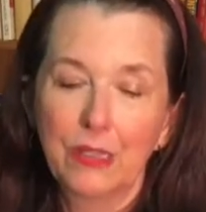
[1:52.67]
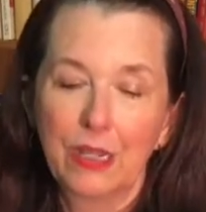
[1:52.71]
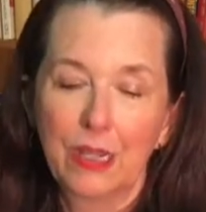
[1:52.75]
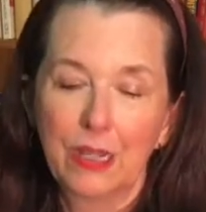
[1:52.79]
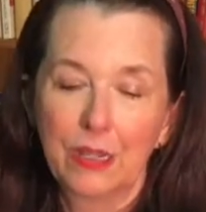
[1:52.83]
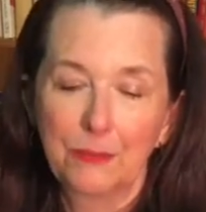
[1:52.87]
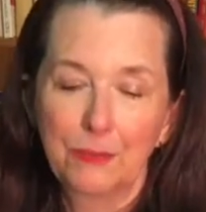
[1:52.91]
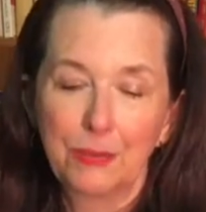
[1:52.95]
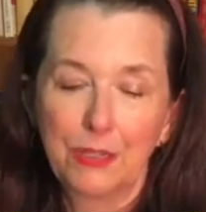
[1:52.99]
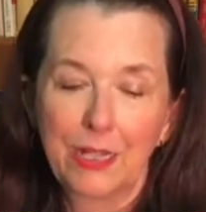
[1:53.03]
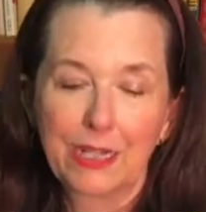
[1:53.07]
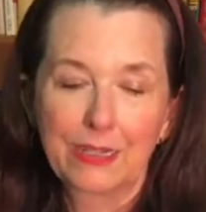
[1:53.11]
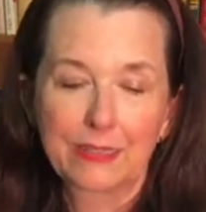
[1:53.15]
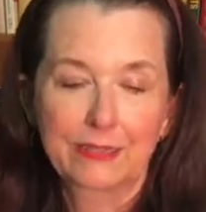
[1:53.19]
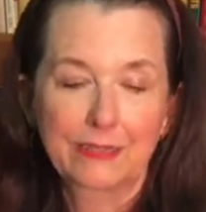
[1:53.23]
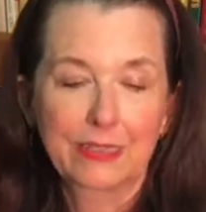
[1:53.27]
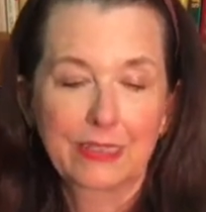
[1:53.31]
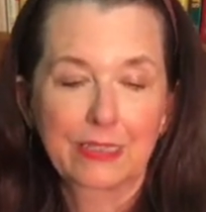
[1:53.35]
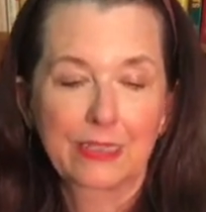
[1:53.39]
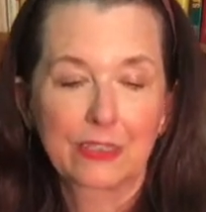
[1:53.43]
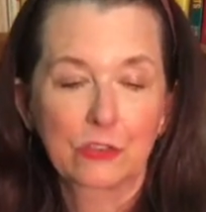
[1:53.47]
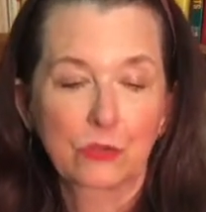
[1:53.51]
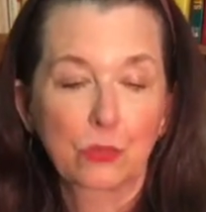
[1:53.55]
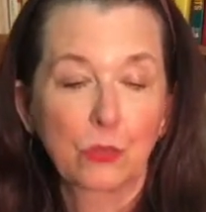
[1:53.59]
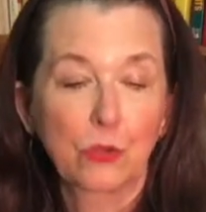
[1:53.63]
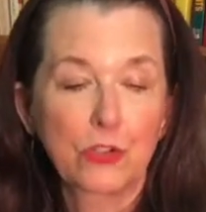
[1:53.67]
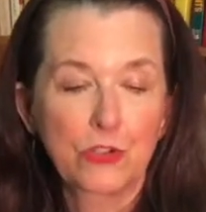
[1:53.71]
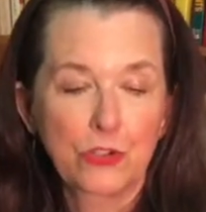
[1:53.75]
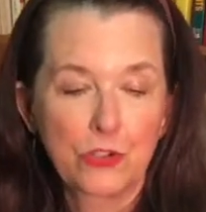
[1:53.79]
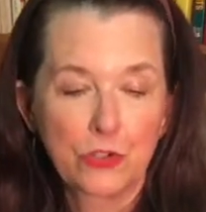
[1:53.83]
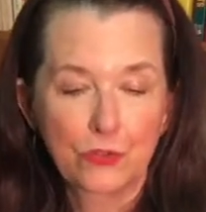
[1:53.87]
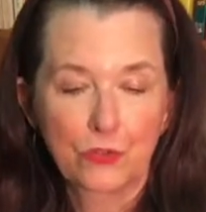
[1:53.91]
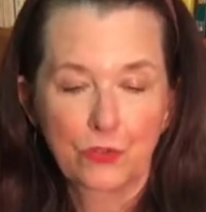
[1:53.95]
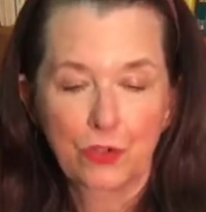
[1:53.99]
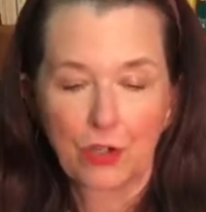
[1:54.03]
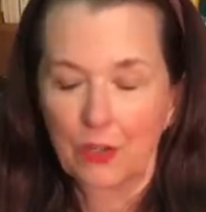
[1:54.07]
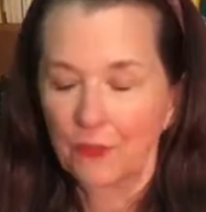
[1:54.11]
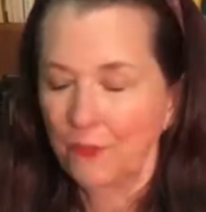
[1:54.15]
plastic as what you
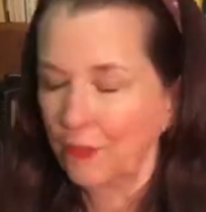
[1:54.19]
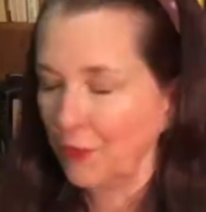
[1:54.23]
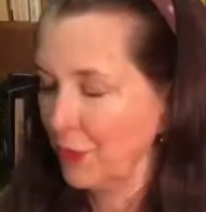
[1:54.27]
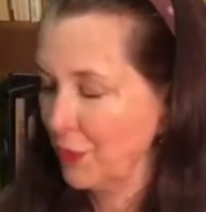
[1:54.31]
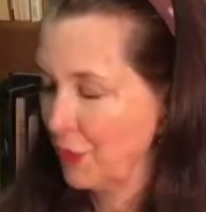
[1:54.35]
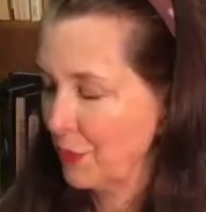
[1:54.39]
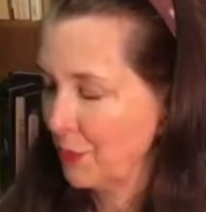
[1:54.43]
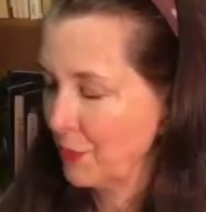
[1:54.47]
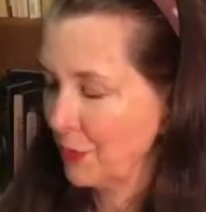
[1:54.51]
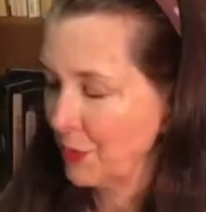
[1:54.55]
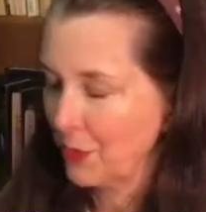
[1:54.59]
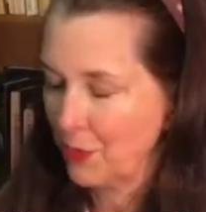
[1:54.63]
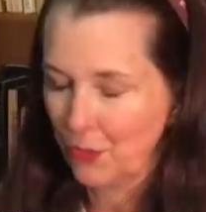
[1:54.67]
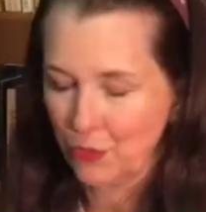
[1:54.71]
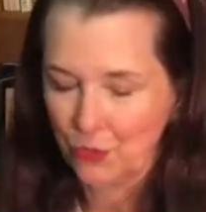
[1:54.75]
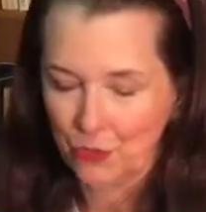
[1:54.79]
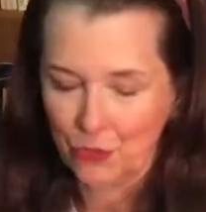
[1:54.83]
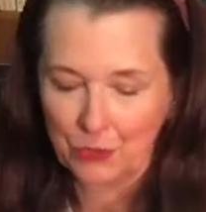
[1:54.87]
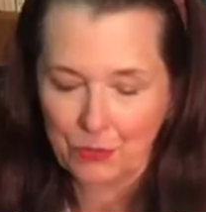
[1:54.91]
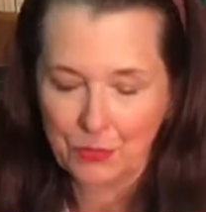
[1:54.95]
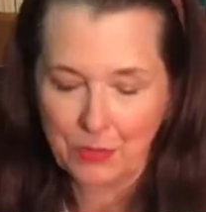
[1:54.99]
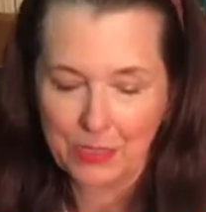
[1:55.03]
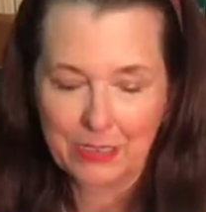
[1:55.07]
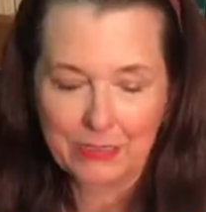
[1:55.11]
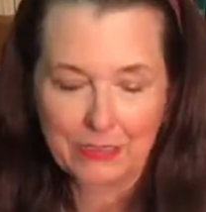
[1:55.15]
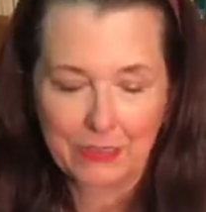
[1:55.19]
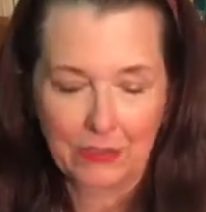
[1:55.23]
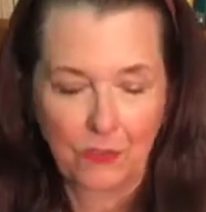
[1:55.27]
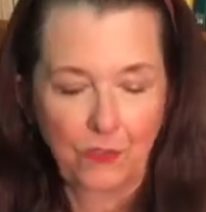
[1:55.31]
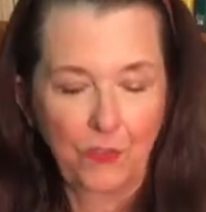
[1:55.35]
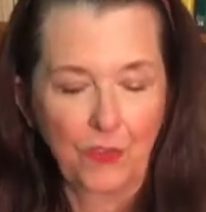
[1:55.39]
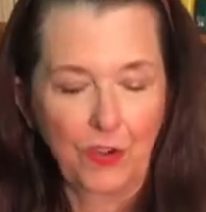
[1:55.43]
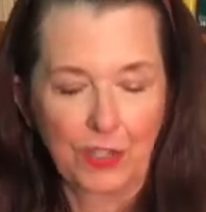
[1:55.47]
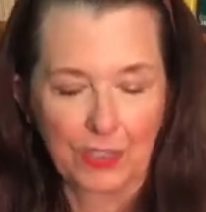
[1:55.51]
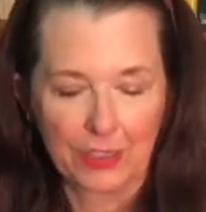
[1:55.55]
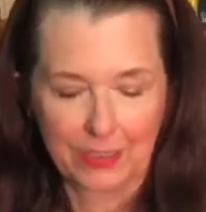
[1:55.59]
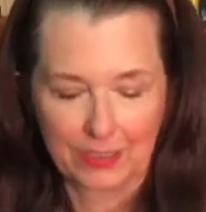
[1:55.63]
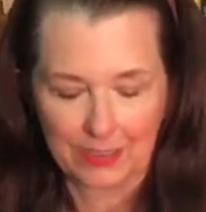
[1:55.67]
got for your recorder, but it's a
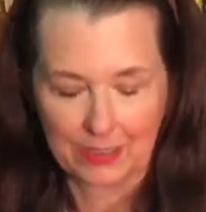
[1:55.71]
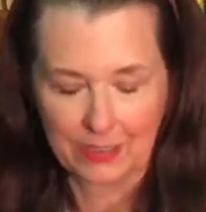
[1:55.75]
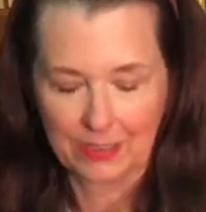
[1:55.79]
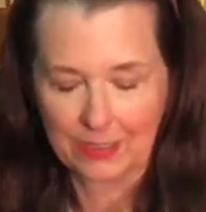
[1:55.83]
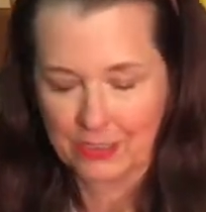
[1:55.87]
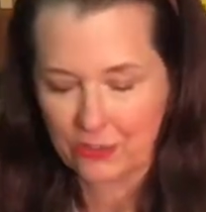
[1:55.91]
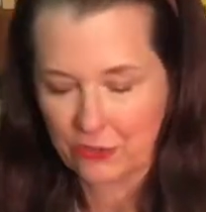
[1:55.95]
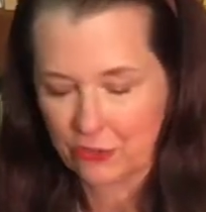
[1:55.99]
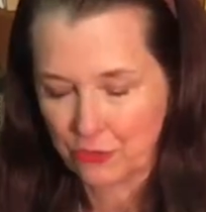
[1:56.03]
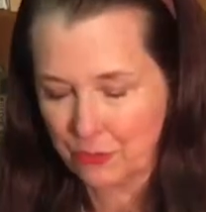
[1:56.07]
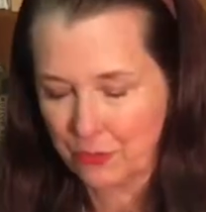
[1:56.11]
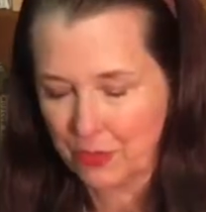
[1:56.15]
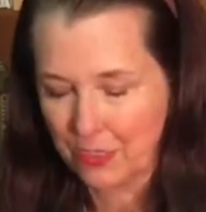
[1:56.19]
fun little instrument.